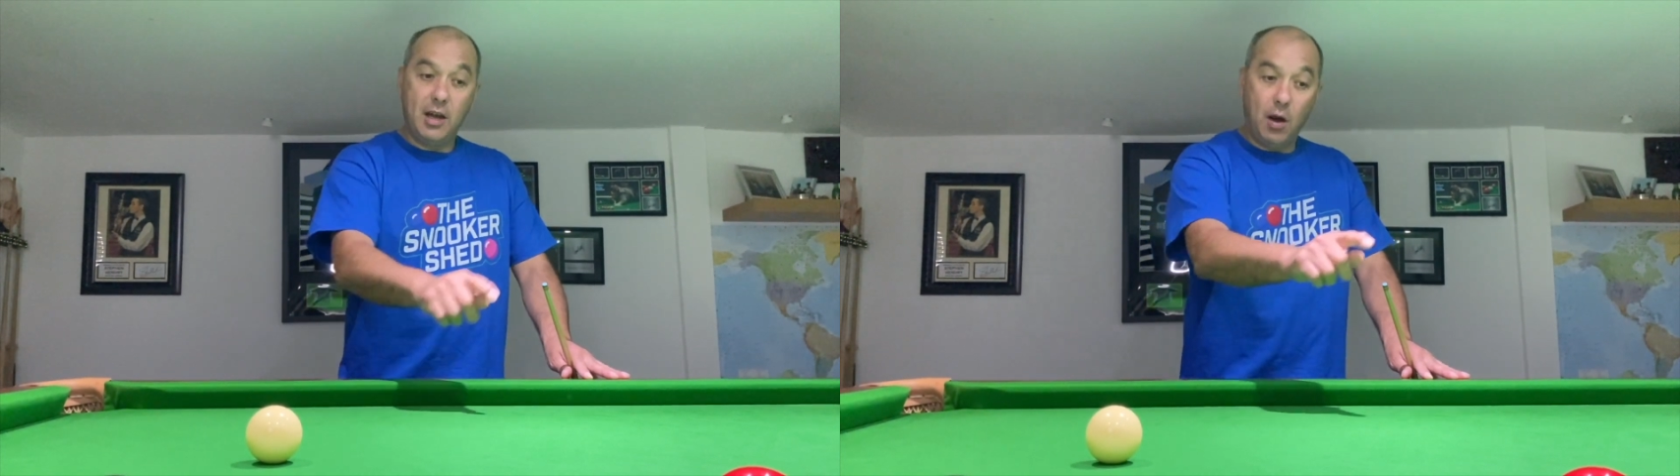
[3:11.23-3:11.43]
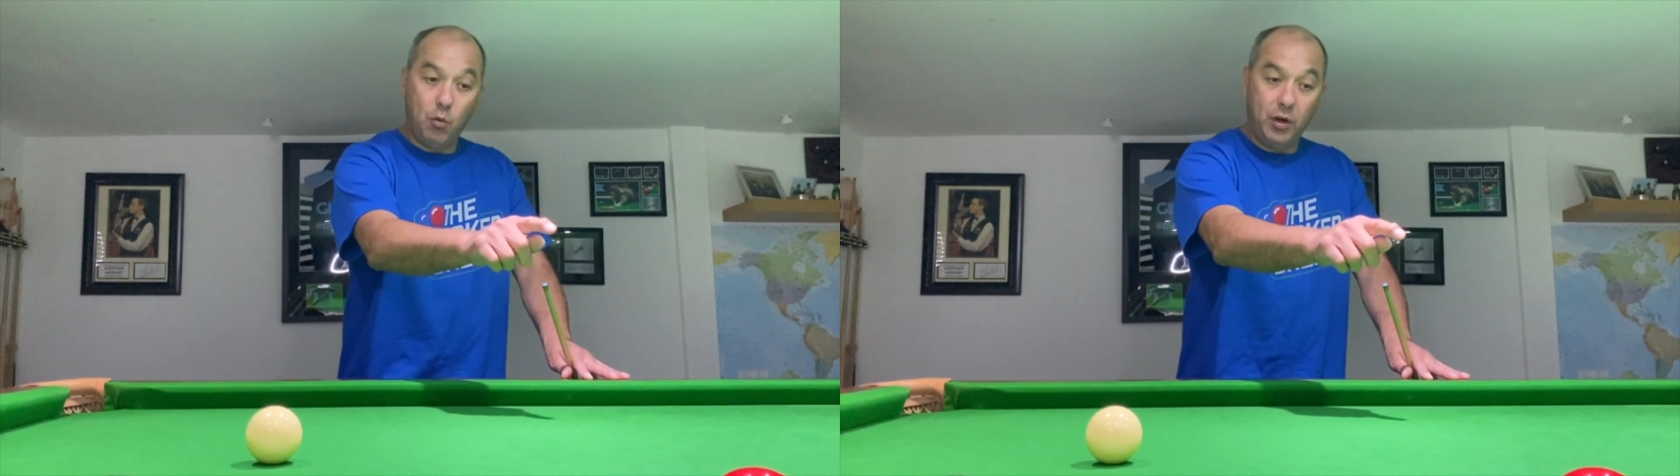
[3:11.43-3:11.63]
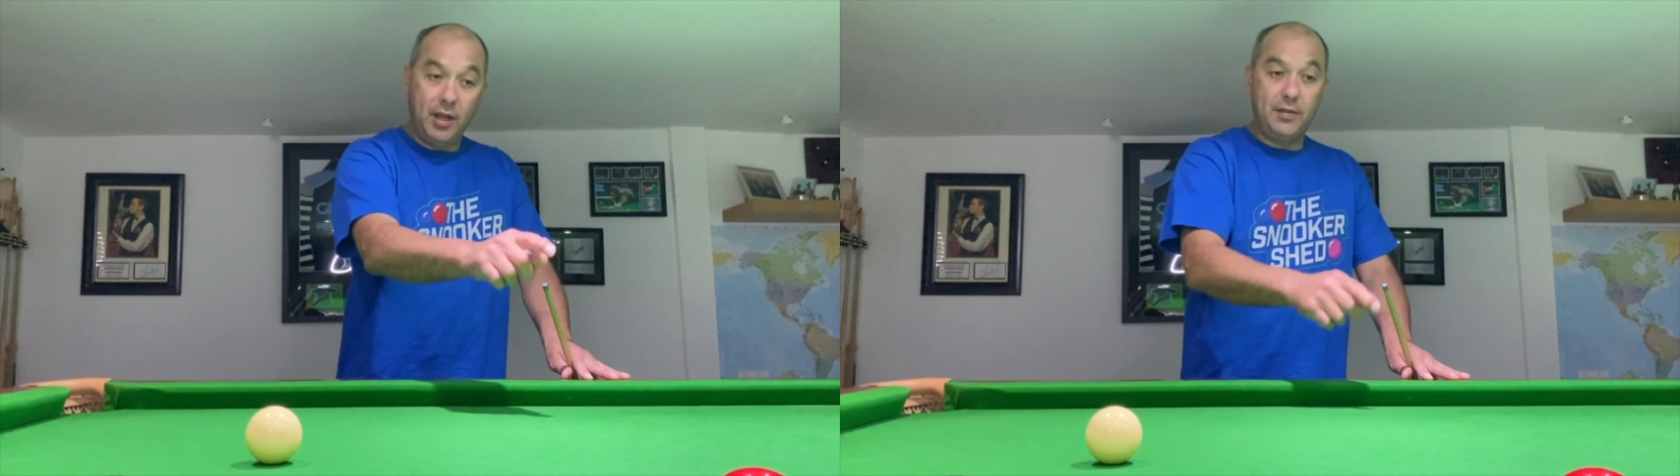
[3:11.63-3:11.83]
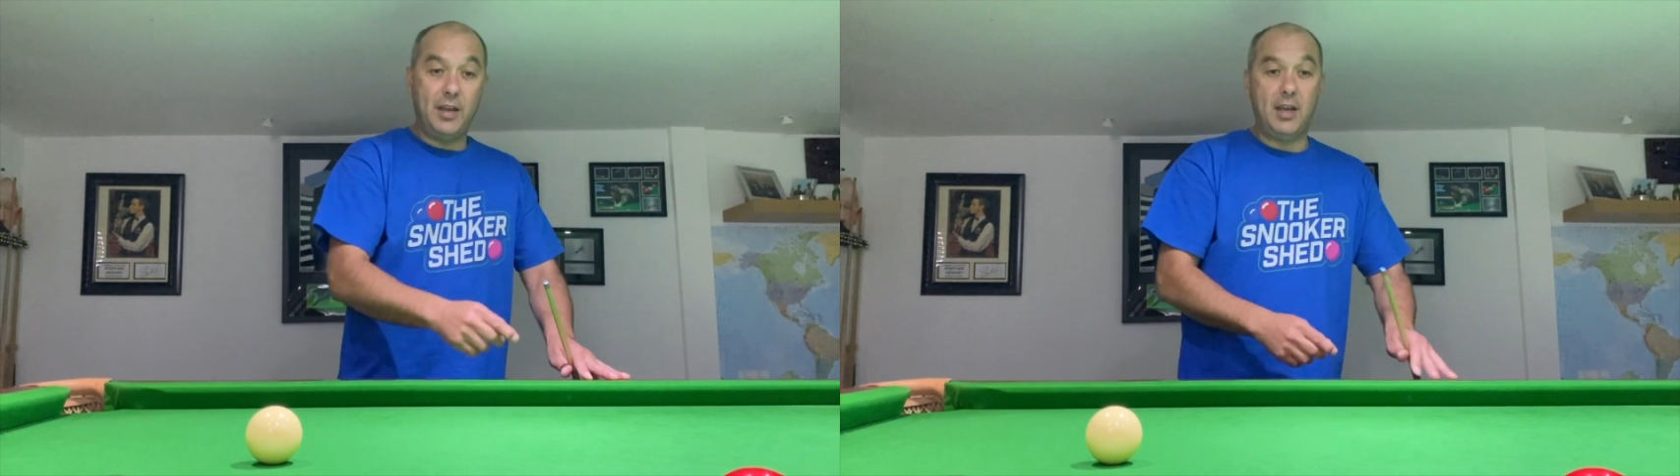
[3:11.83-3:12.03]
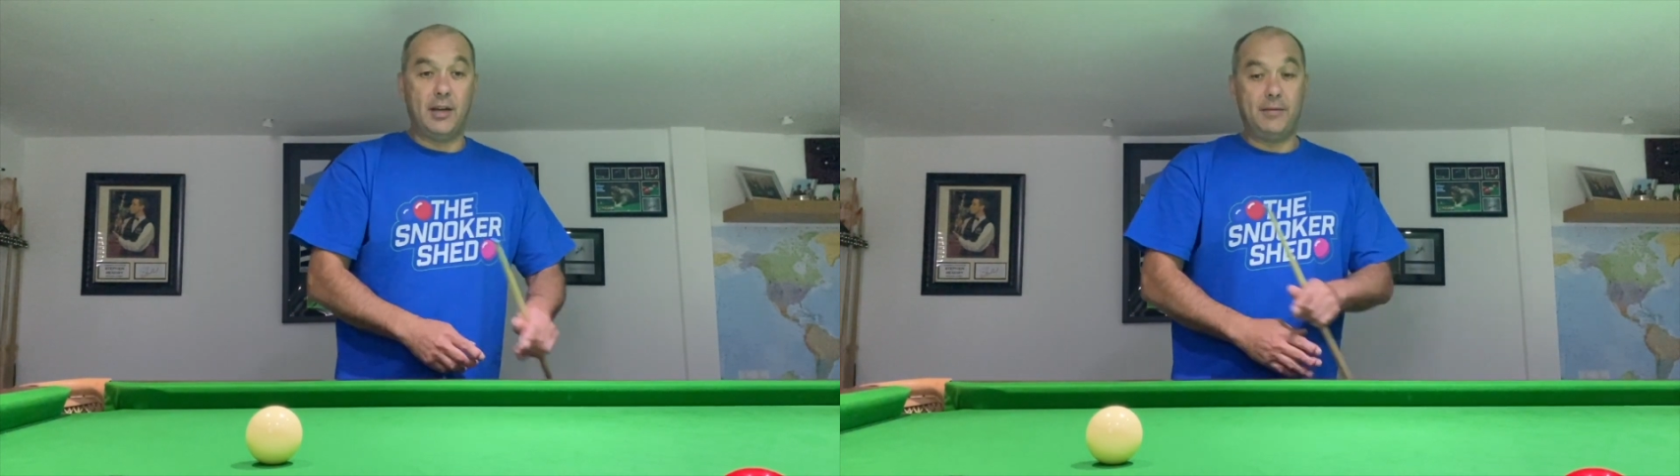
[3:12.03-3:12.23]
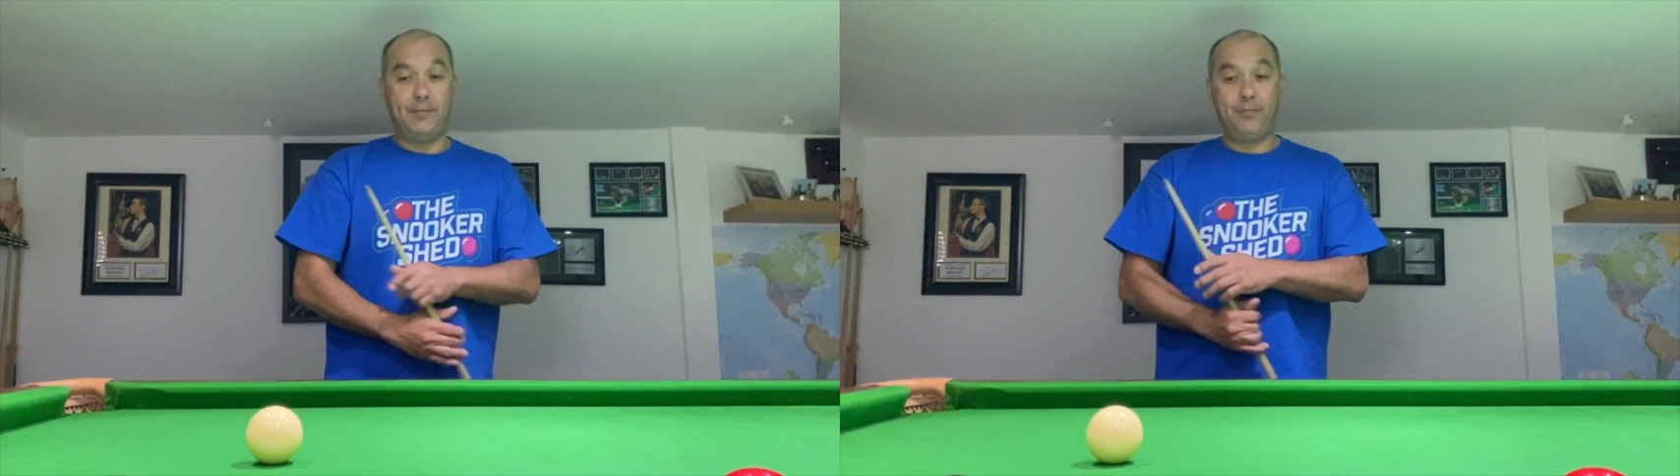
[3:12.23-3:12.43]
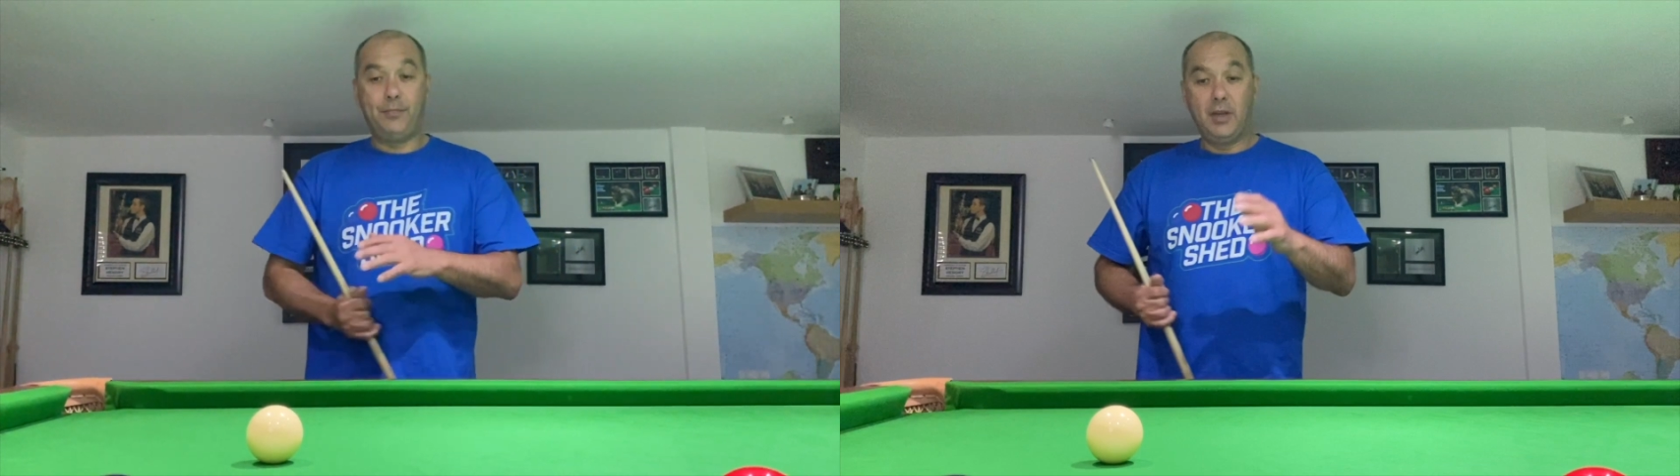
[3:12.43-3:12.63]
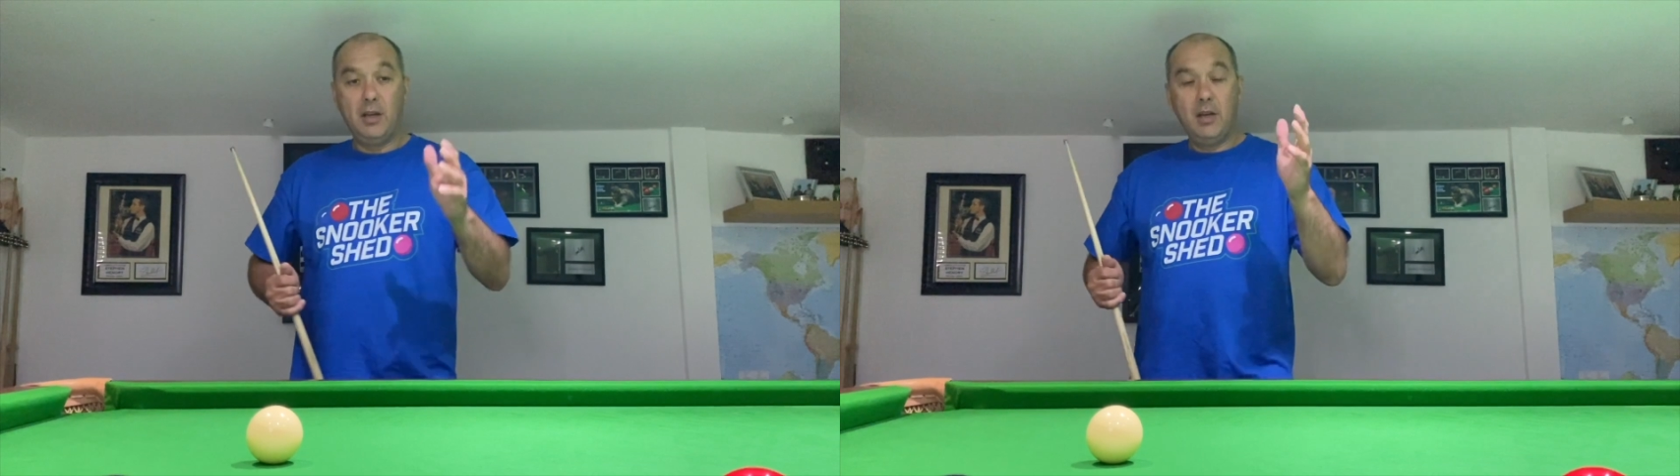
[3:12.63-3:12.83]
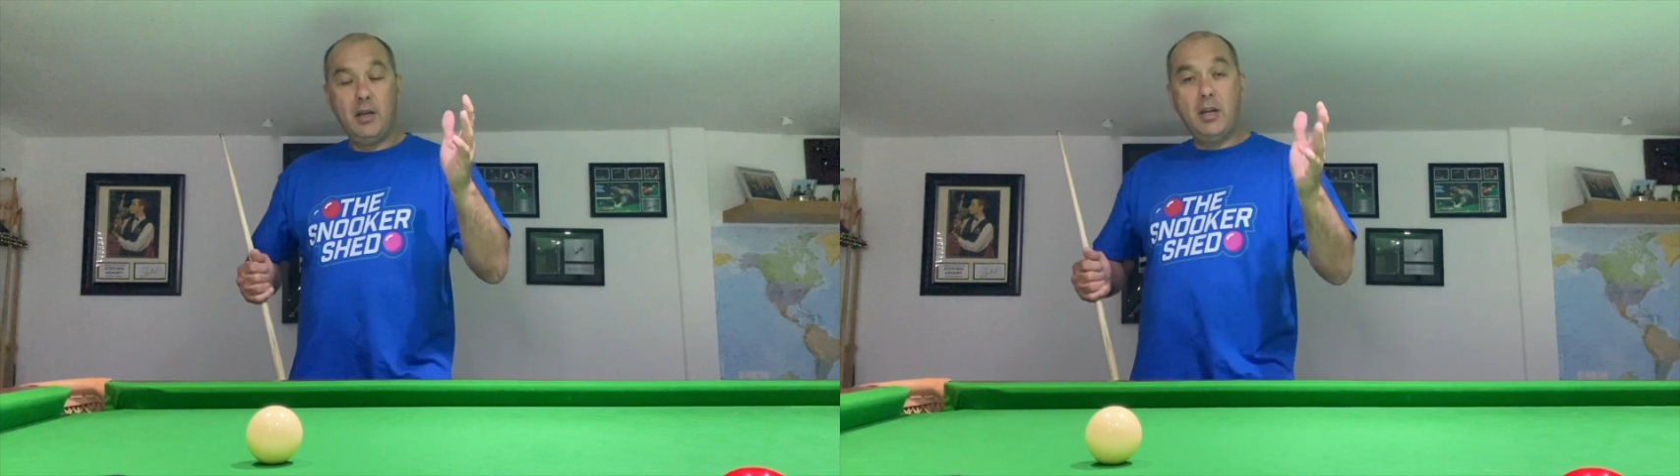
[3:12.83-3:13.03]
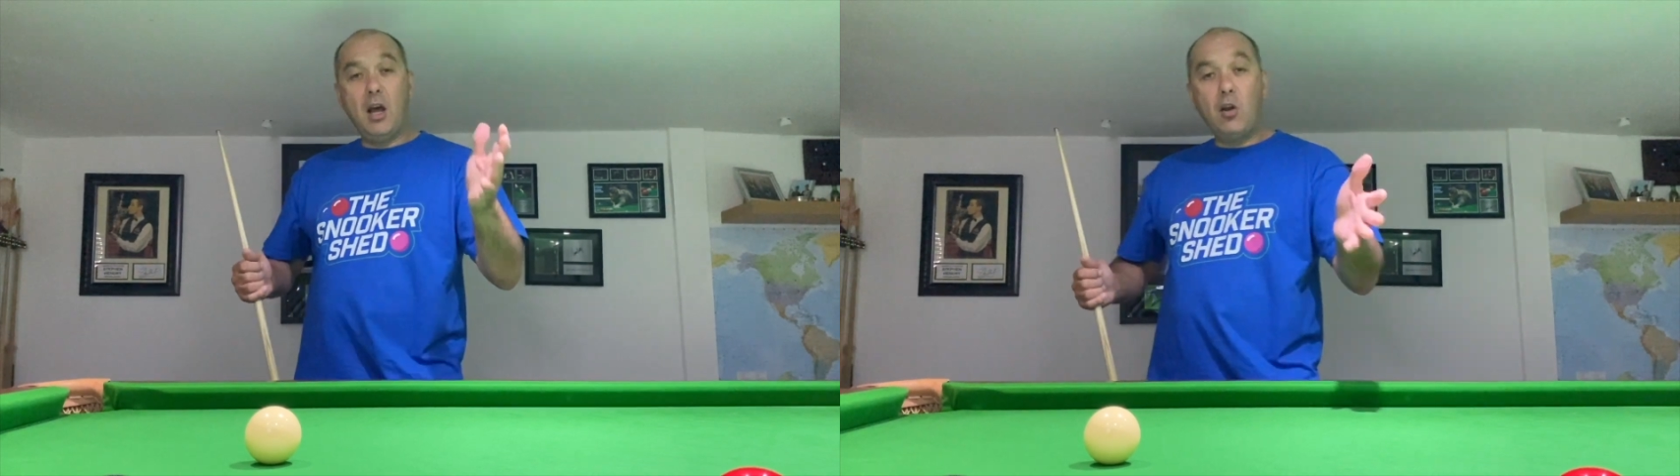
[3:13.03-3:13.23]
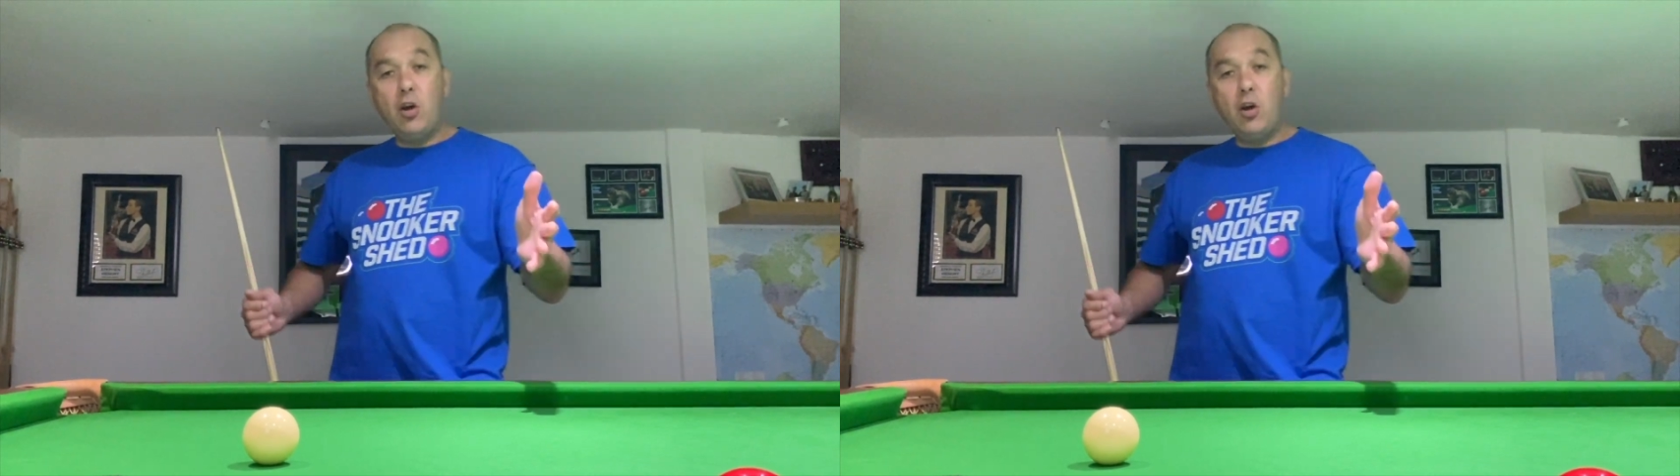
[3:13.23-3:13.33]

I want it there. Now a lot